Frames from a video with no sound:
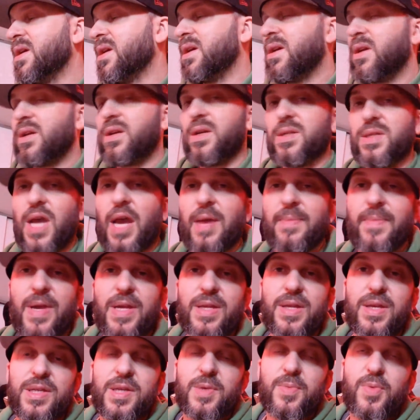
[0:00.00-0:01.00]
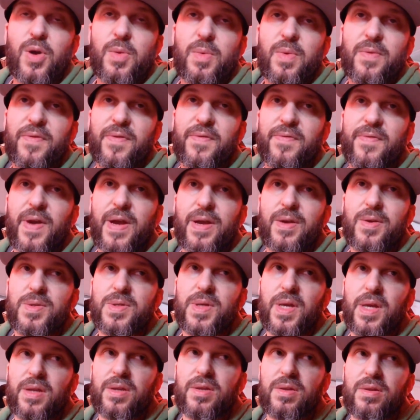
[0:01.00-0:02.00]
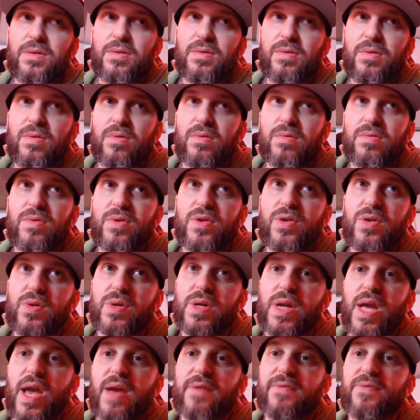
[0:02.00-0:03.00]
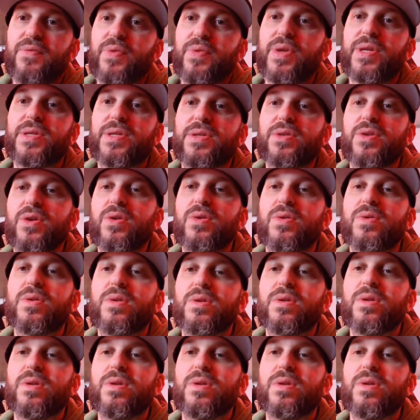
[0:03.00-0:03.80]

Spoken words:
Because I made this appointment for FiOS like 2.5 weeks ago,